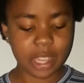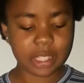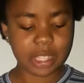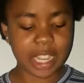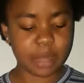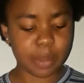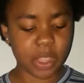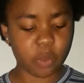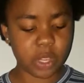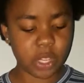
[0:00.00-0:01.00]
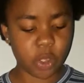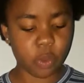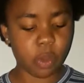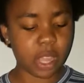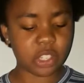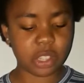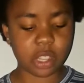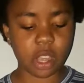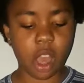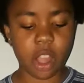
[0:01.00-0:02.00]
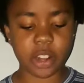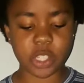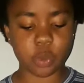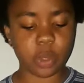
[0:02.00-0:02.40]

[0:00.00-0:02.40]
I stand by the window watching the cars,